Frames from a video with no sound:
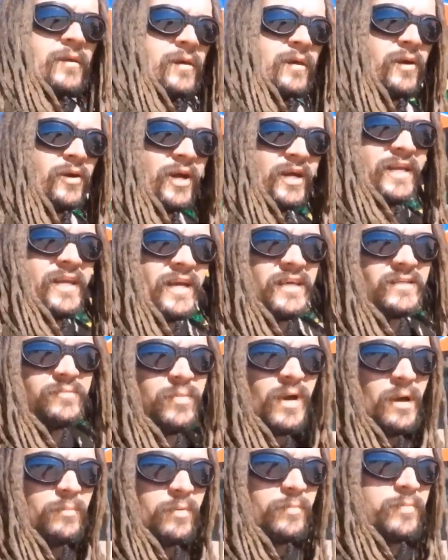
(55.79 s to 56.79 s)
Alright guys,
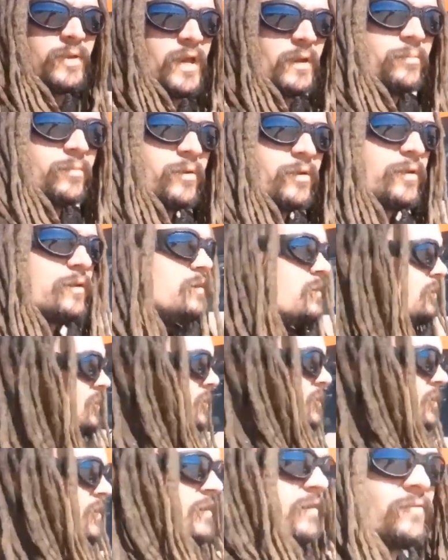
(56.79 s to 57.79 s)
Papa Pepper
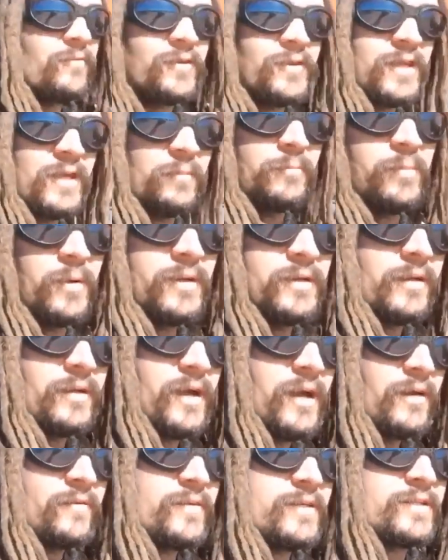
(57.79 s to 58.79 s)
for the
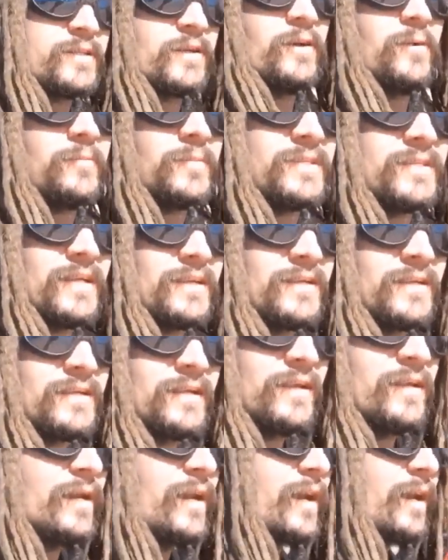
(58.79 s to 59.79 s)
Abundant Harvest Homestead.
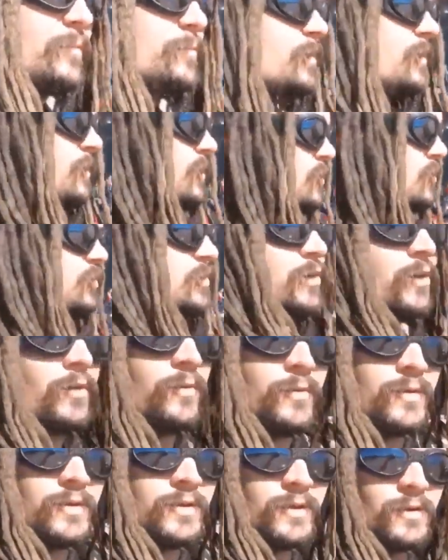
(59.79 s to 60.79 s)
Today I'm going to
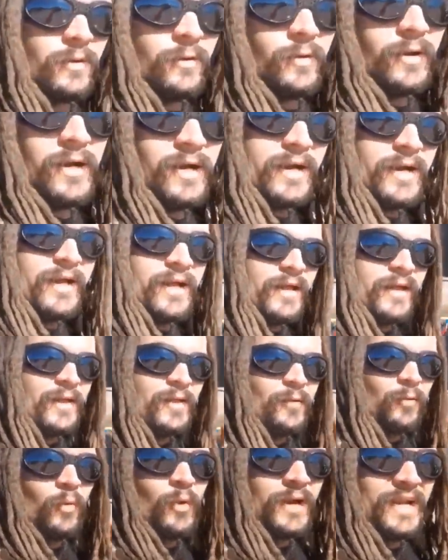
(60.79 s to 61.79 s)
show you
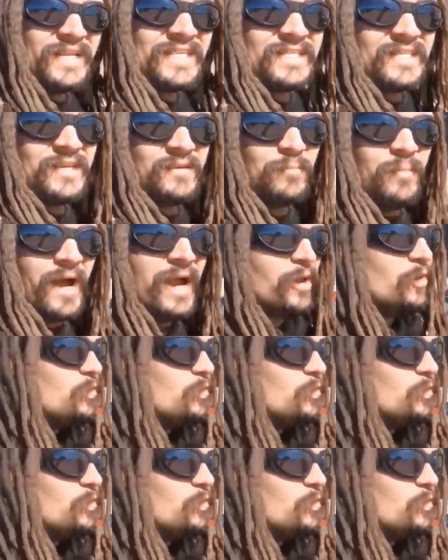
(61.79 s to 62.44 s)
what is, in my